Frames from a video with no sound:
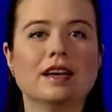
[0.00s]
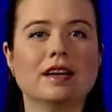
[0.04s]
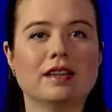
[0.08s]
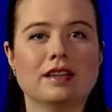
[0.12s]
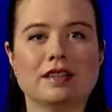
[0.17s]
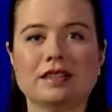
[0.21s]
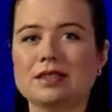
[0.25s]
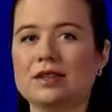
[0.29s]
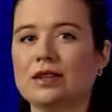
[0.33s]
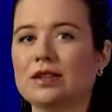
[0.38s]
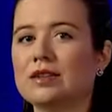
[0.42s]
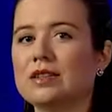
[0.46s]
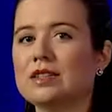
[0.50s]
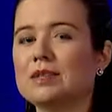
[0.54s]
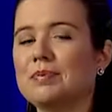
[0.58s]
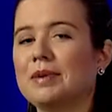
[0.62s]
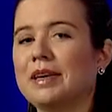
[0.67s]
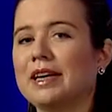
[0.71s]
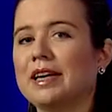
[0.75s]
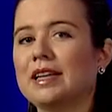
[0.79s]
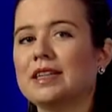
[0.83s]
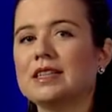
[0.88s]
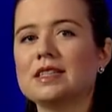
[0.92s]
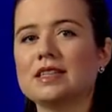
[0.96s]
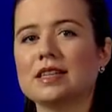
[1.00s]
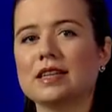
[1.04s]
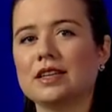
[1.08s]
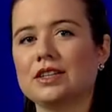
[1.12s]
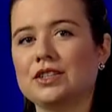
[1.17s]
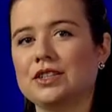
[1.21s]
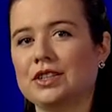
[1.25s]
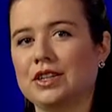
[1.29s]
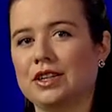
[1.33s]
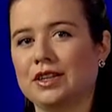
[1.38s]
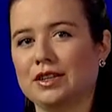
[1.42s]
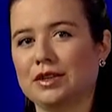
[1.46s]
The soloist begins the
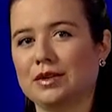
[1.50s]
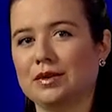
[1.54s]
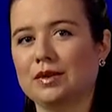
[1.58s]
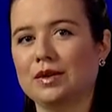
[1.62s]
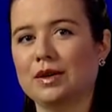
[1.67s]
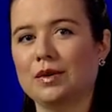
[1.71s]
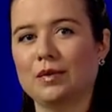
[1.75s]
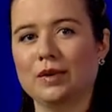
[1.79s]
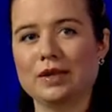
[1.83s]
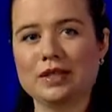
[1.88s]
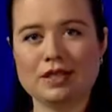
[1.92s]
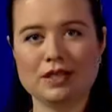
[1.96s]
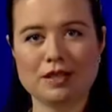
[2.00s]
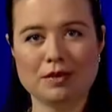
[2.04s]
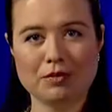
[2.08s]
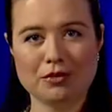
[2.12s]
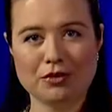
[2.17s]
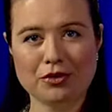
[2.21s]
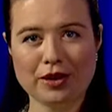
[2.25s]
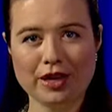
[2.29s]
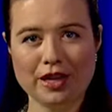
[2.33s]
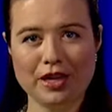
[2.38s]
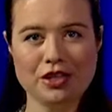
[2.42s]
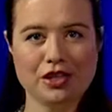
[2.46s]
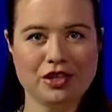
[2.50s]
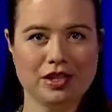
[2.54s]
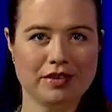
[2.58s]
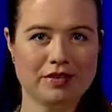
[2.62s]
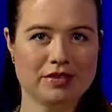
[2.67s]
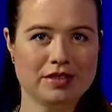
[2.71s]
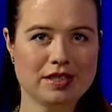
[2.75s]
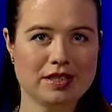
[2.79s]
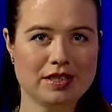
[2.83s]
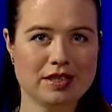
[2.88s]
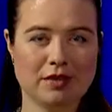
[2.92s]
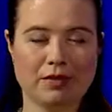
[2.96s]
concerto with some tricky
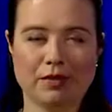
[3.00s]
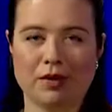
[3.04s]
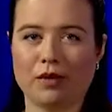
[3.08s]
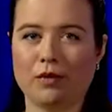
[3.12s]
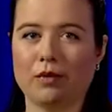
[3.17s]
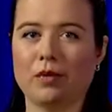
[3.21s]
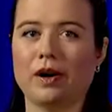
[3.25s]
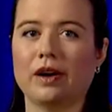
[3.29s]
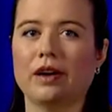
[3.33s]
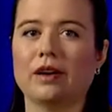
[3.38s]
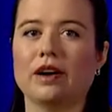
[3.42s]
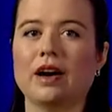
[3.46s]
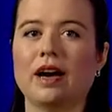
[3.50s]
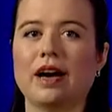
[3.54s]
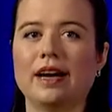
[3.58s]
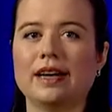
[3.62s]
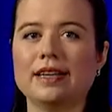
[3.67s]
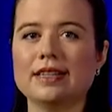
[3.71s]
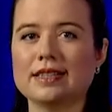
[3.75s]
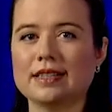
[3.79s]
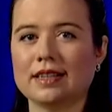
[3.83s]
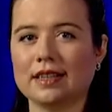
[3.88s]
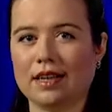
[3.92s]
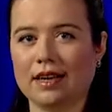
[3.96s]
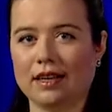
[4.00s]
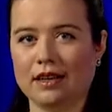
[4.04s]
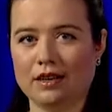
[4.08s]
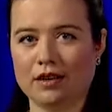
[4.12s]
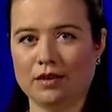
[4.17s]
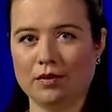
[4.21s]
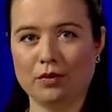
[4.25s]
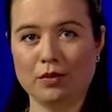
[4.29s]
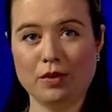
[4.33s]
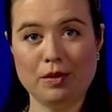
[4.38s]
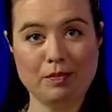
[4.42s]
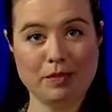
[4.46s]
shifts that require
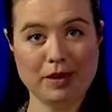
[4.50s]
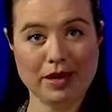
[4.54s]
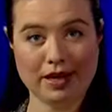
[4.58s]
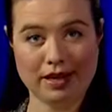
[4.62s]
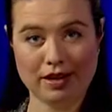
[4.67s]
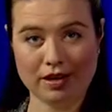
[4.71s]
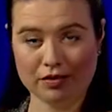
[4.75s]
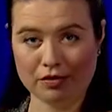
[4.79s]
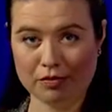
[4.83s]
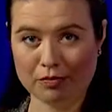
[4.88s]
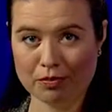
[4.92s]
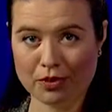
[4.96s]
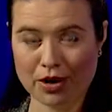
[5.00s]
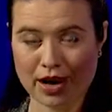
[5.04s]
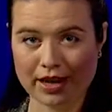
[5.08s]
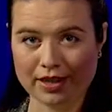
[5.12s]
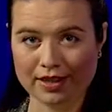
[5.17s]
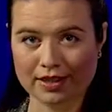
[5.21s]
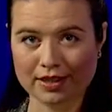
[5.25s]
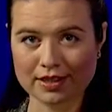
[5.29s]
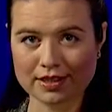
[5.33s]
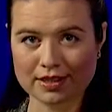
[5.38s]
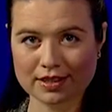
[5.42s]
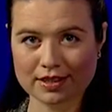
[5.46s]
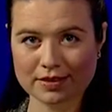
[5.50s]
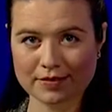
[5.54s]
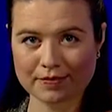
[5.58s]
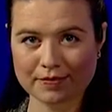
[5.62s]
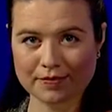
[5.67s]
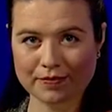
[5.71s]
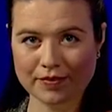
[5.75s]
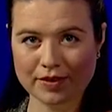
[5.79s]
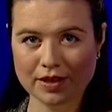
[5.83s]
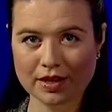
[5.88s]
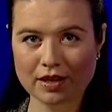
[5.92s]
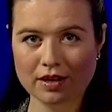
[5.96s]
isolated, repetitive practice.
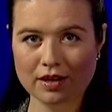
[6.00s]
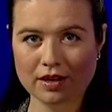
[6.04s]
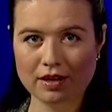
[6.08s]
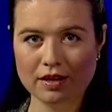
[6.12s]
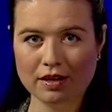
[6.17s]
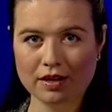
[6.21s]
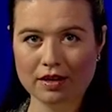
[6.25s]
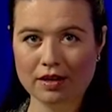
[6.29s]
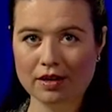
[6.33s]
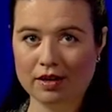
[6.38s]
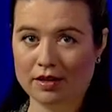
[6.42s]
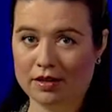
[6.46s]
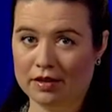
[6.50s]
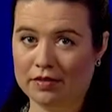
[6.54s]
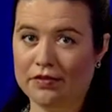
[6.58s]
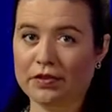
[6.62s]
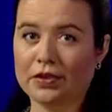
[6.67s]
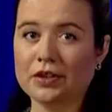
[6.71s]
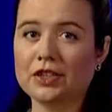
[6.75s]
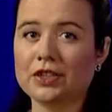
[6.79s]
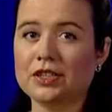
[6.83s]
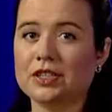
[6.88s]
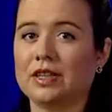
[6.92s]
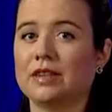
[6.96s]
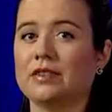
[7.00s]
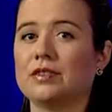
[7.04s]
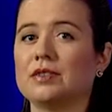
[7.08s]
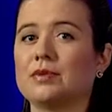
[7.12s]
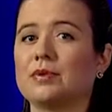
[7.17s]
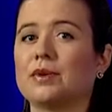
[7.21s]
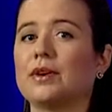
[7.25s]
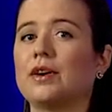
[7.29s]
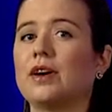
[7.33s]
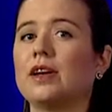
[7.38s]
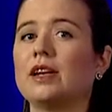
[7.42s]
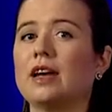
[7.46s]
The first shifts
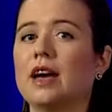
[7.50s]
we're going